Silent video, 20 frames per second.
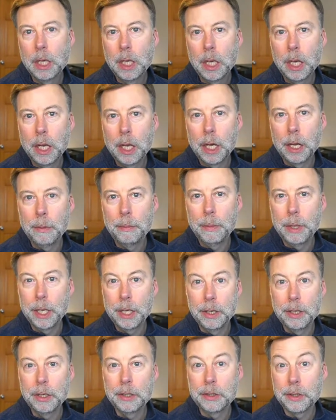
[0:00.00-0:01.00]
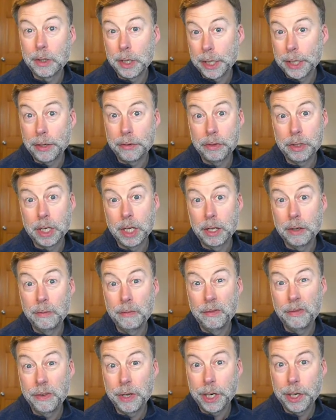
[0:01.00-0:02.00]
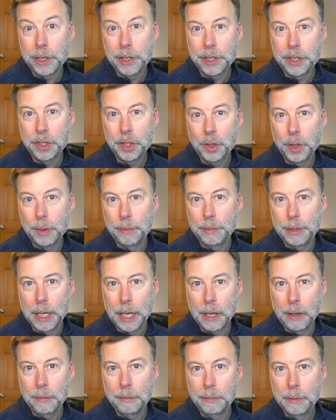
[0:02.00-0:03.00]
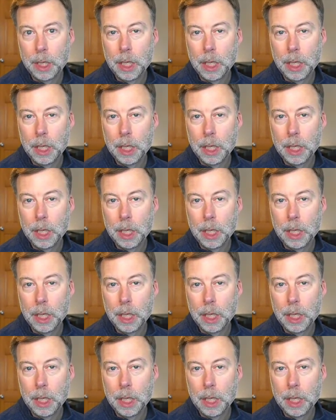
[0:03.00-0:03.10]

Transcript: It is, like I've said, very stripped down.